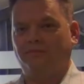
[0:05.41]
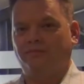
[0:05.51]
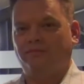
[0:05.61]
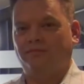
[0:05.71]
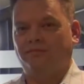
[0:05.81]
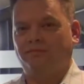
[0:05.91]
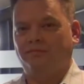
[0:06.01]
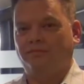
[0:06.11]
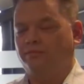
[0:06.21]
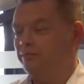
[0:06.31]

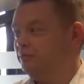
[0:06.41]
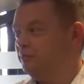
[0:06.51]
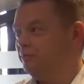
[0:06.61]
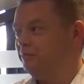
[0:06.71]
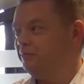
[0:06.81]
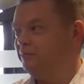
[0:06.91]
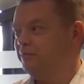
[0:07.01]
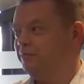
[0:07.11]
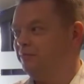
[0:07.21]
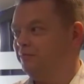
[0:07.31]

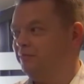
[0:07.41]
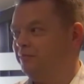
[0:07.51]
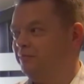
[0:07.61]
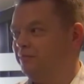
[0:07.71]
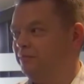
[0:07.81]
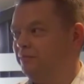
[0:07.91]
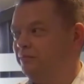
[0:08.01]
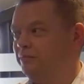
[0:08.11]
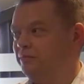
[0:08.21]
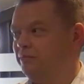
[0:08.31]

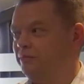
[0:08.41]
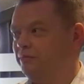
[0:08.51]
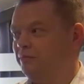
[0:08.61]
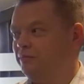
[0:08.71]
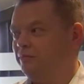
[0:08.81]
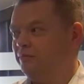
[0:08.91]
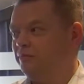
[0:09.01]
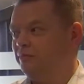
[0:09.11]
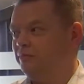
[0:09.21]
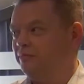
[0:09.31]

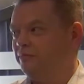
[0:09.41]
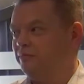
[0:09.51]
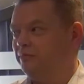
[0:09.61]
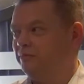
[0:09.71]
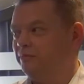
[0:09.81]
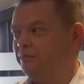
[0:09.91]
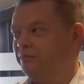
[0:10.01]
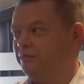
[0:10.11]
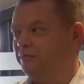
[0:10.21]
The person shown says nothing.